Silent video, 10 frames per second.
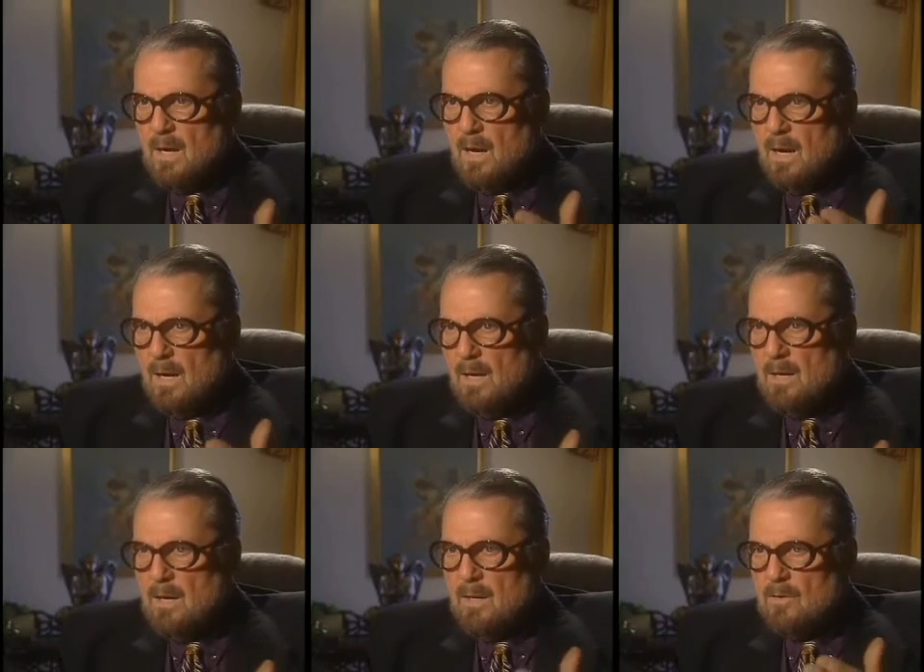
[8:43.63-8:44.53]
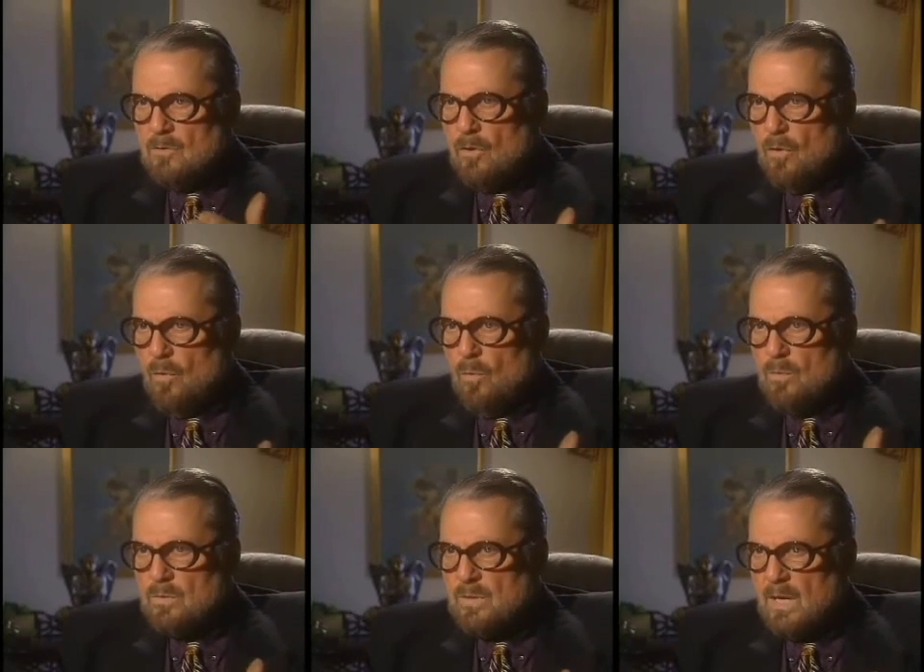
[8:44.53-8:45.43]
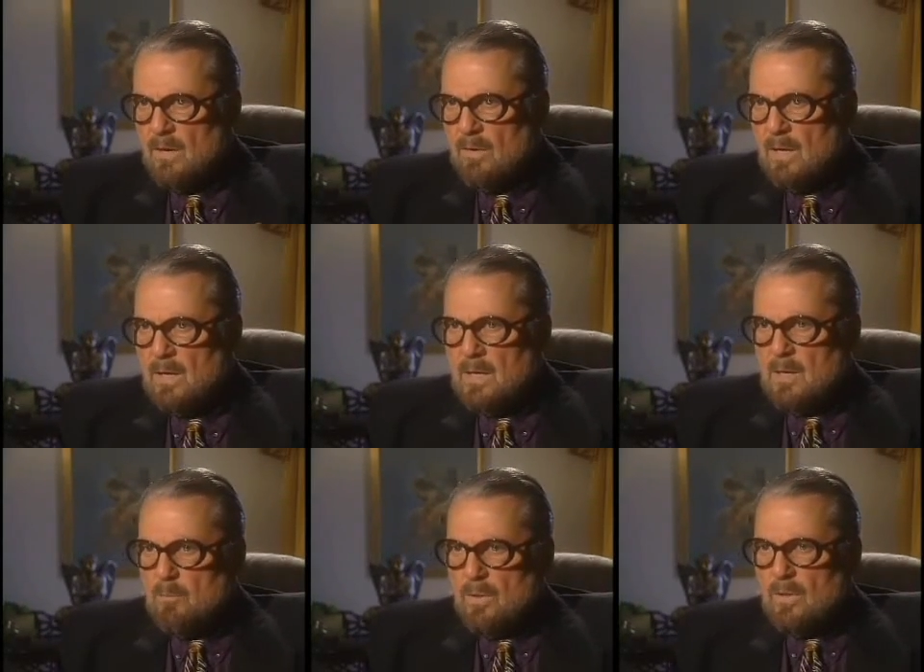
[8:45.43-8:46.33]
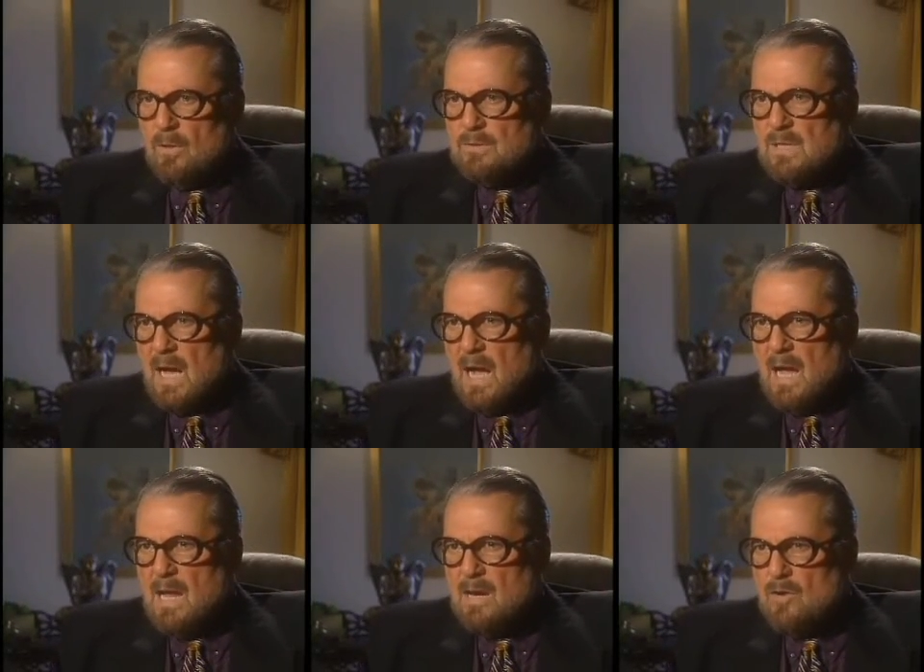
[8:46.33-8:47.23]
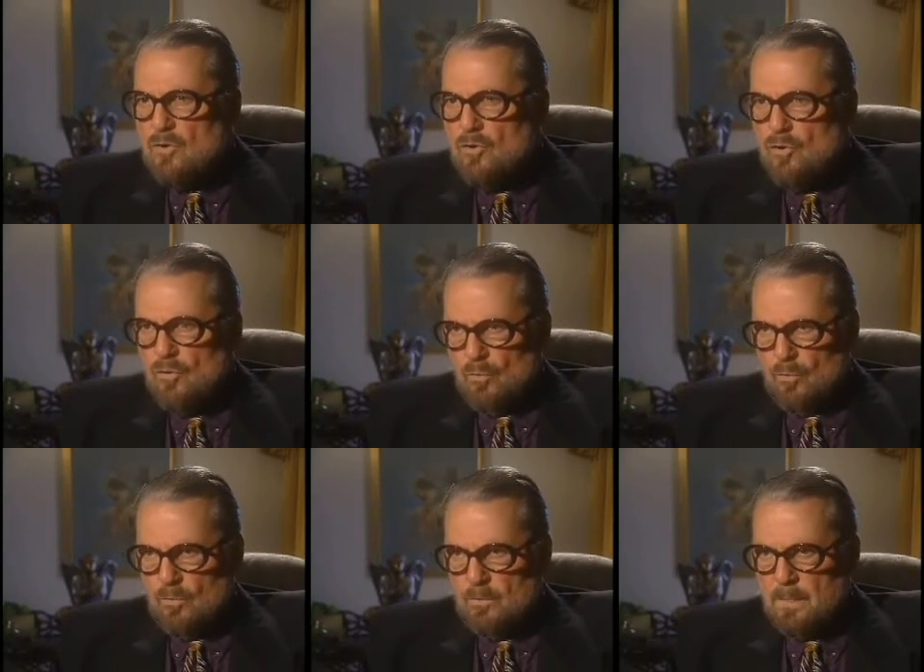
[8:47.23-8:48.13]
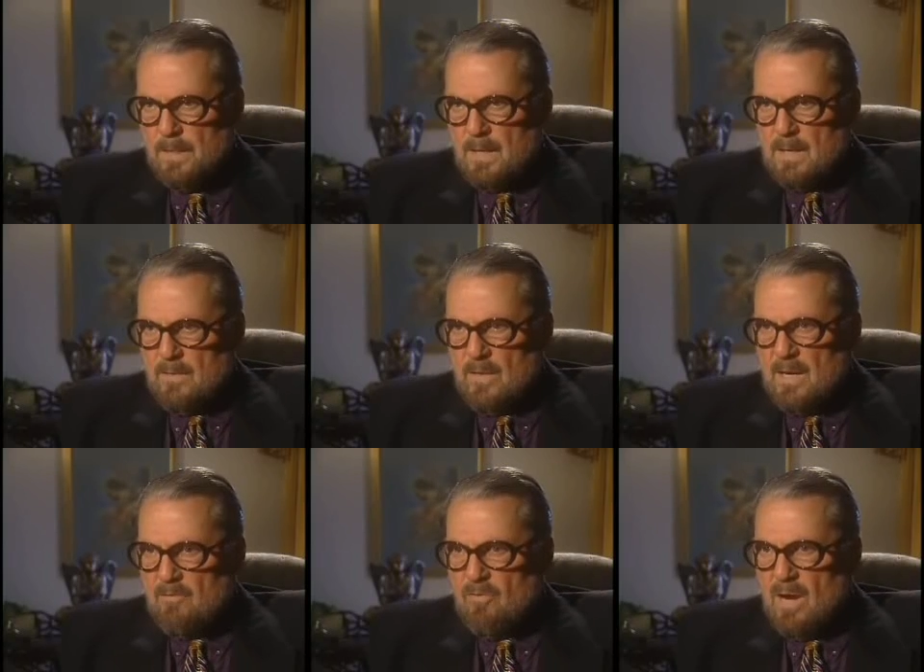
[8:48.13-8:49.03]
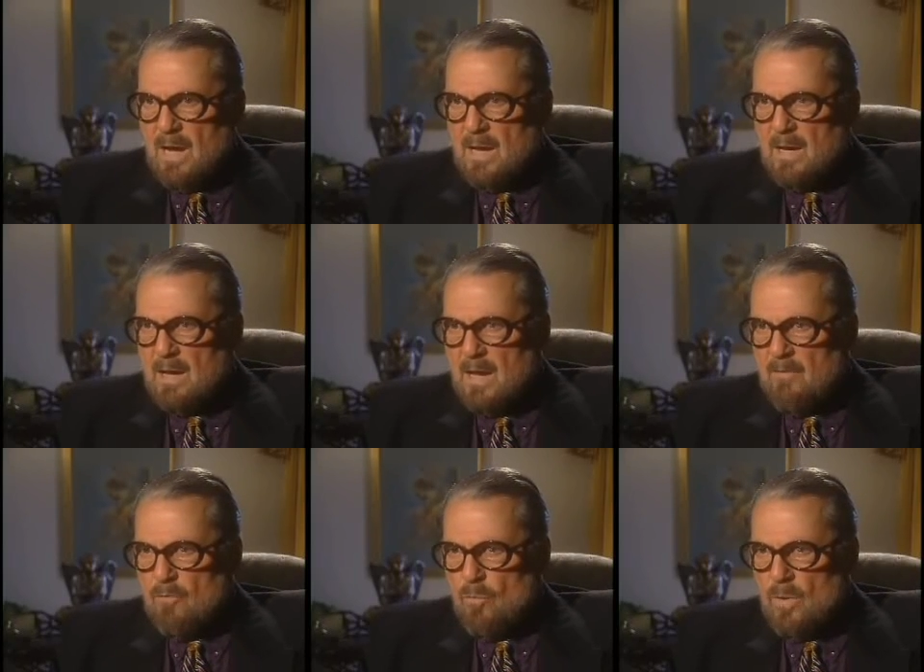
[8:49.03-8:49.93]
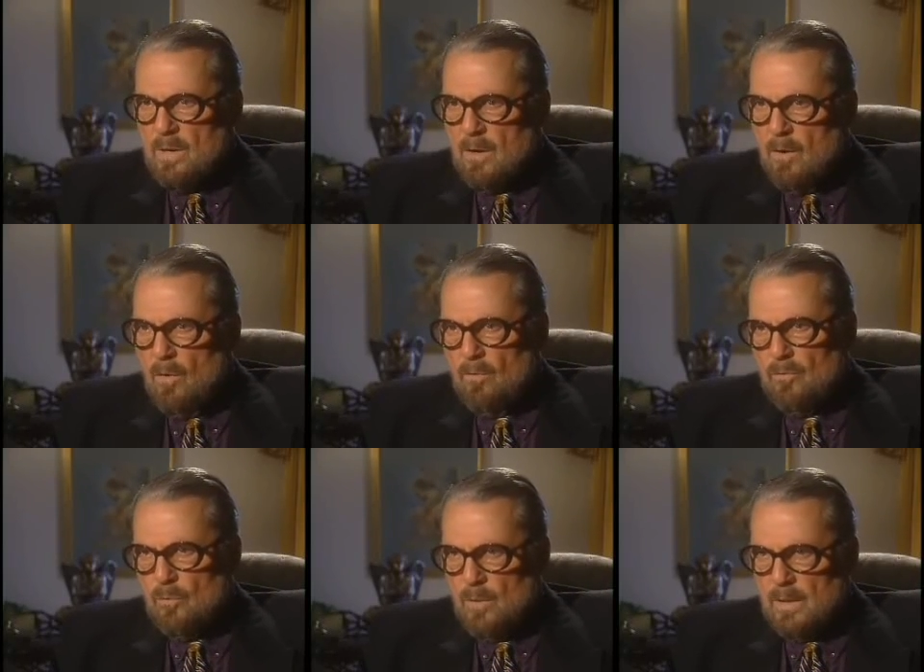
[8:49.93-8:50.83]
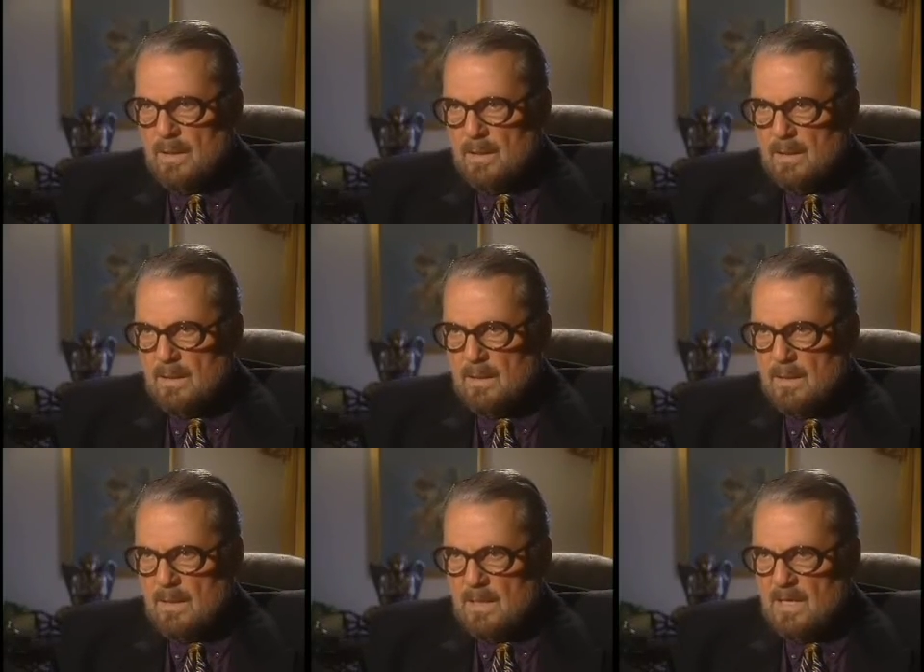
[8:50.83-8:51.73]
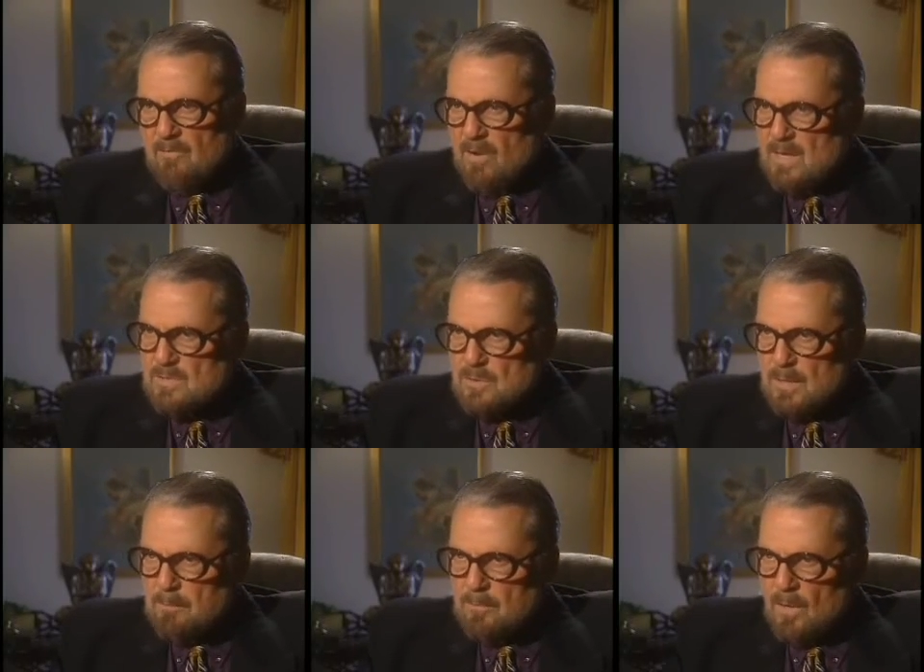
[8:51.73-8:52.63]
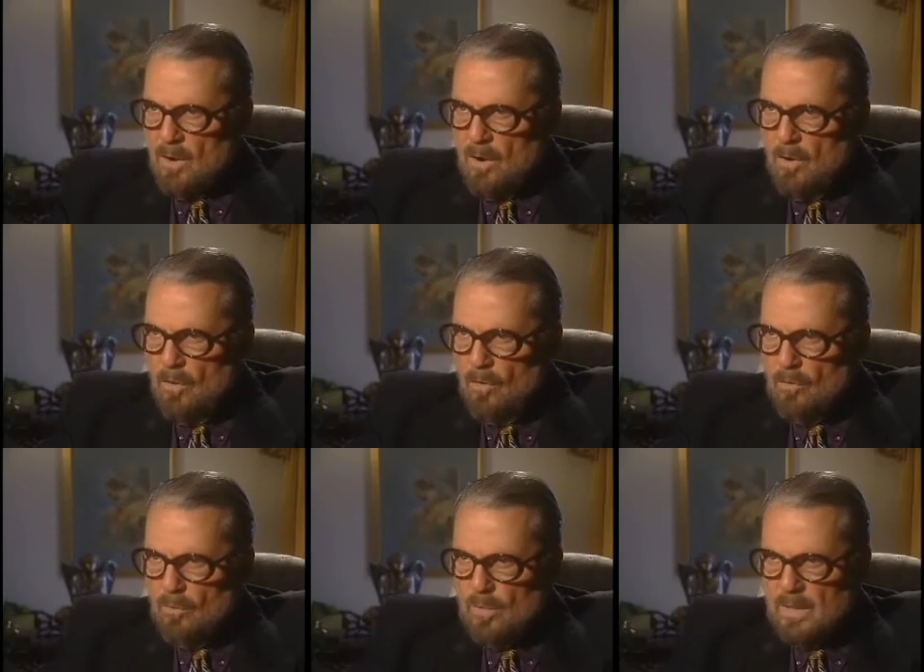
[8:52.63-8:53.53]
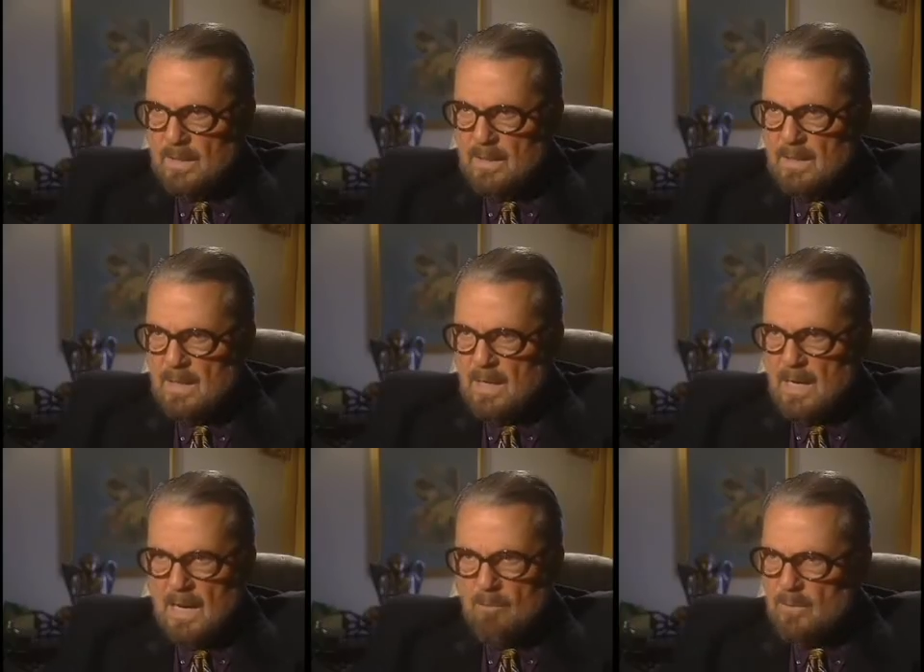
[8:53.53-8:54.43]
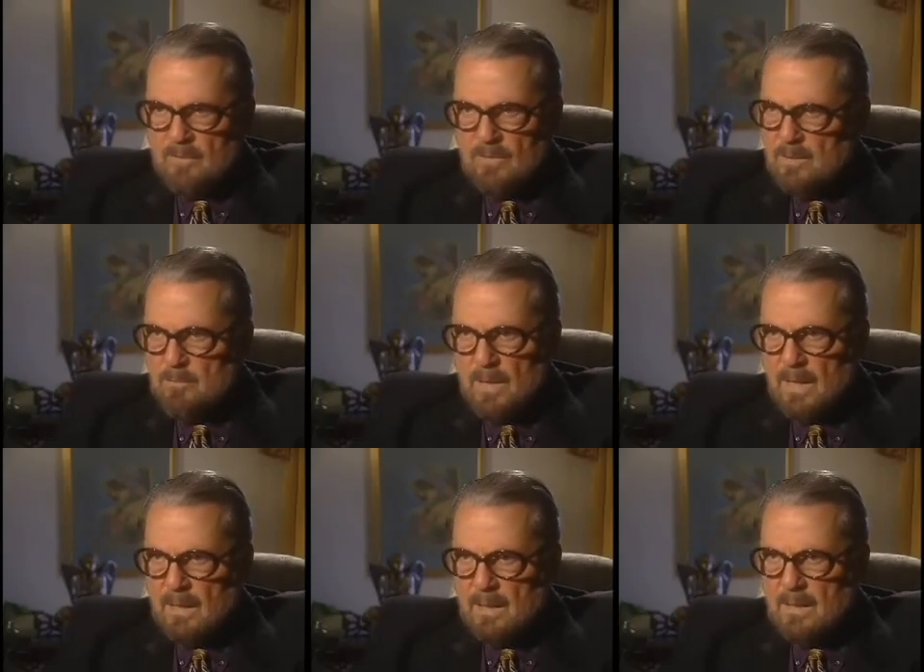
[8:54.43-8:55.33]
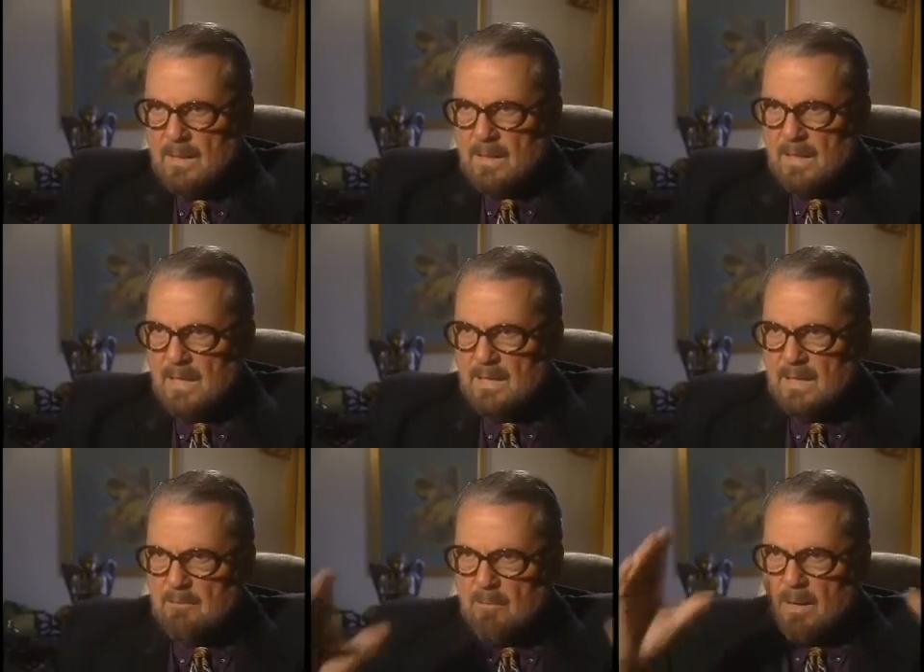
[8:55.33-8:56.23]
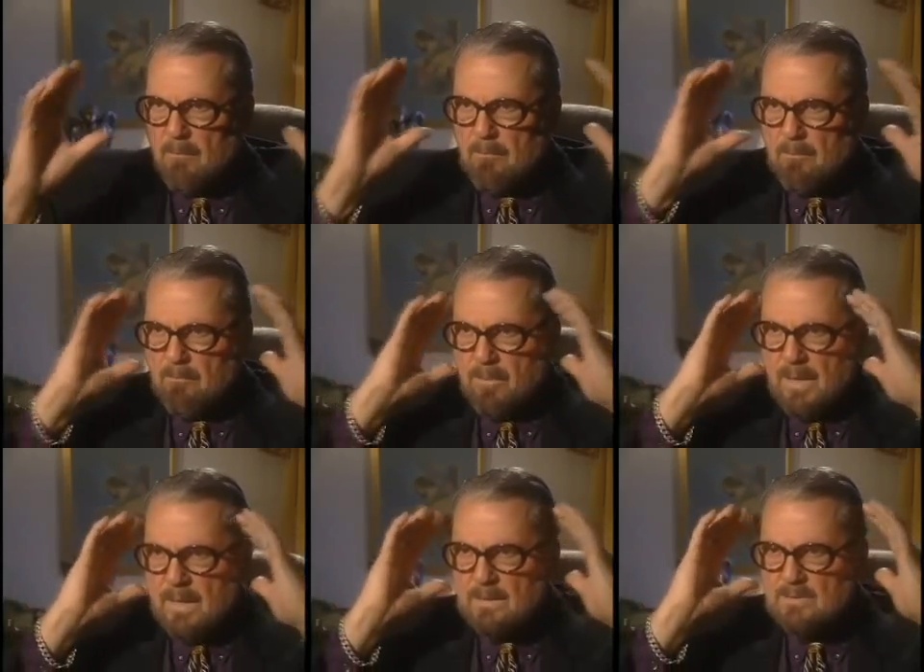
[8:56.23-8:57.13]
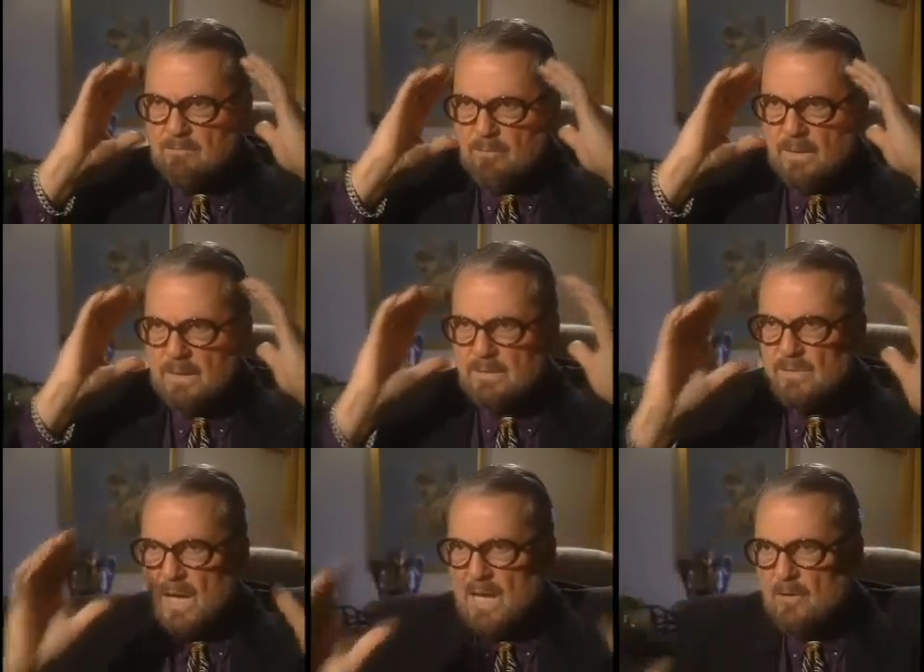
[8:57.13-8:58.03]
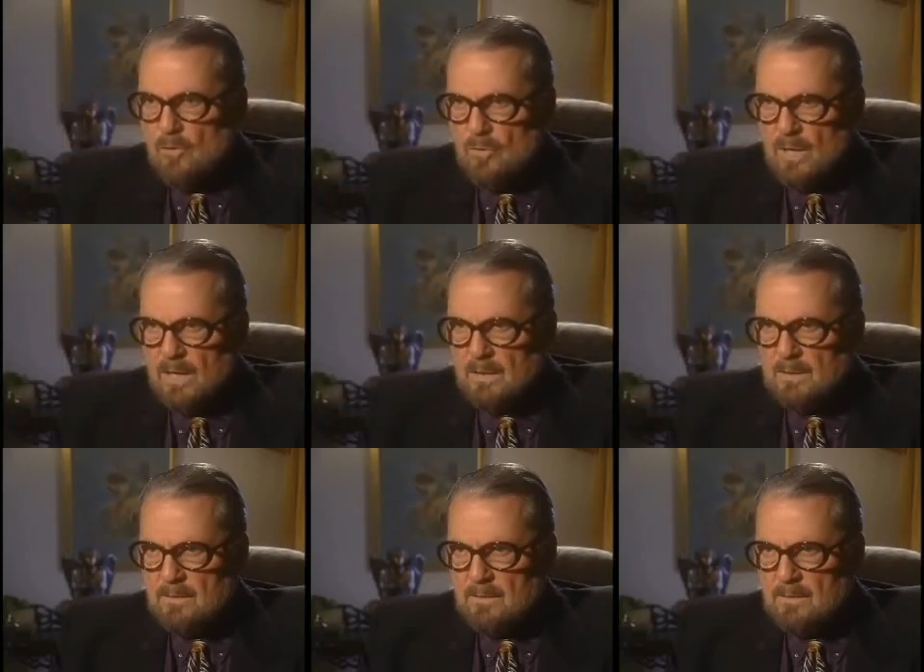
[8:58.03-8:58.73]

Untold terror. Because I knew that if I ever went all the way, if I slipped all the way, I would never get back. Now, in my beings of beings, I knew that.